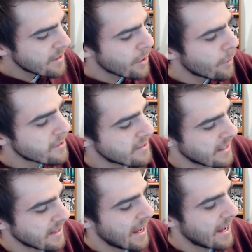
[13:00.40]

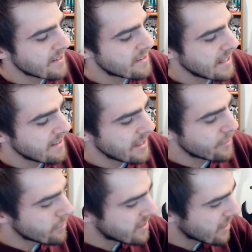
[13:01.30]
noticing that as these
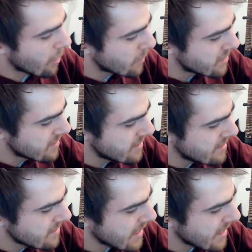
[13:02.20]
issues tick on, this is